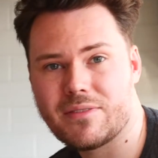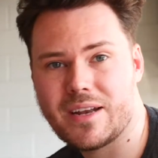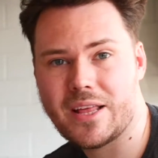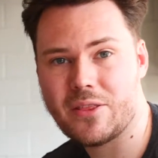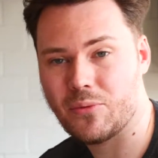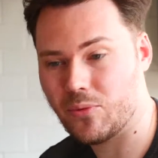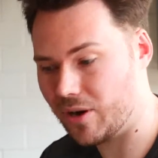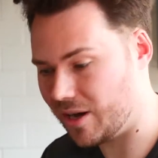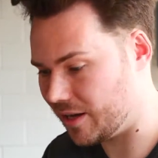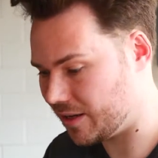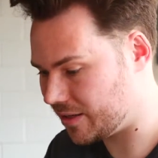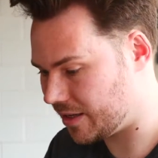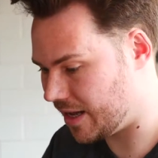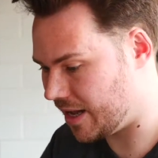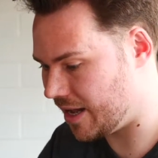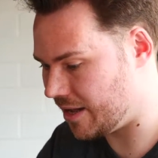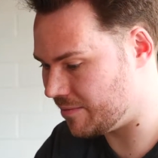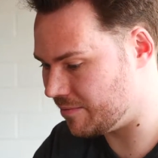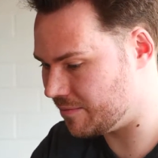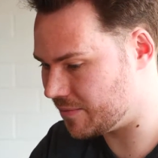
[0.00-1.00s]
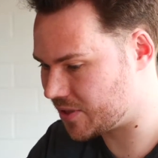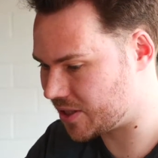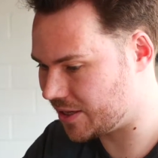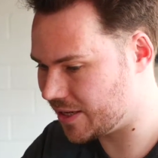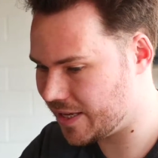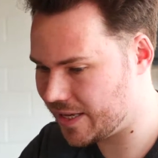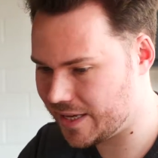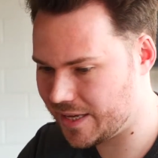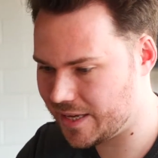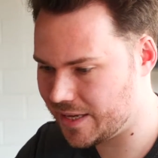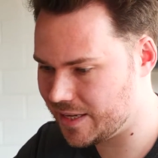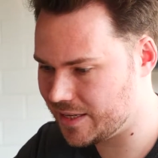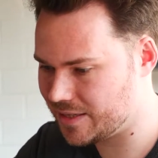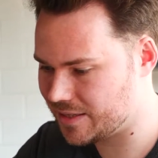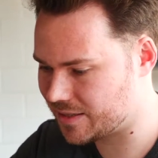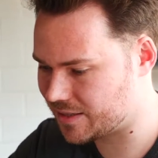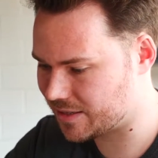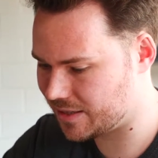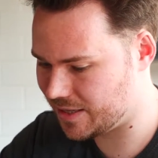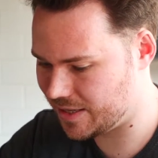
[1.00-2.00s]
leatherwork, so
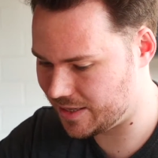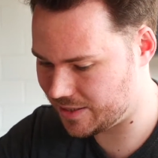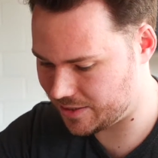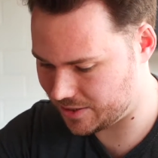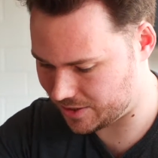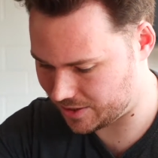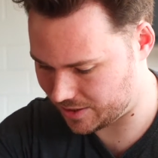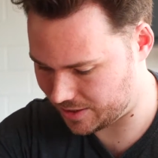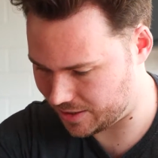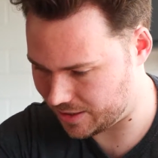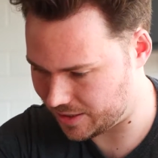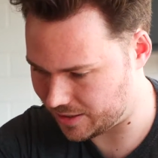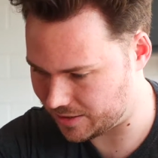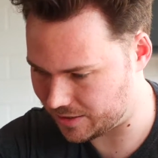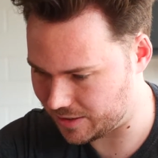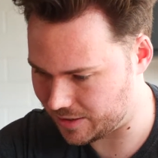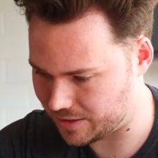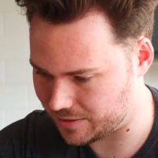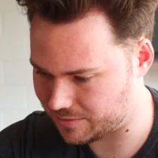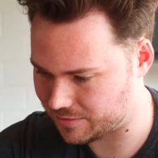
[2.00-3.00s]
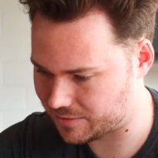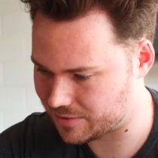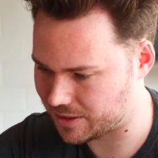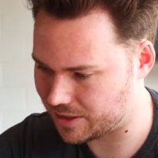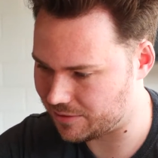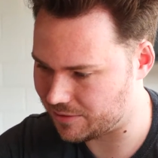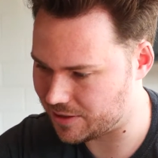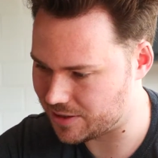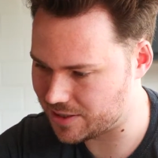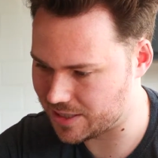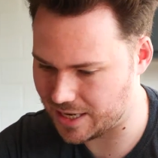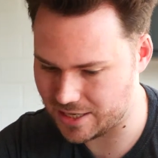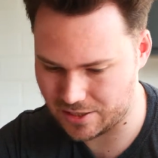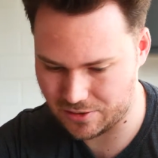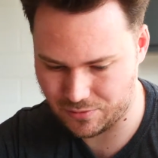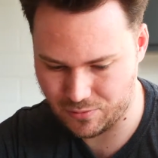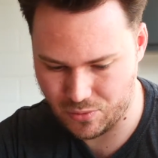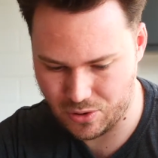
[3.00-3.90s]
here's just a kind of a set of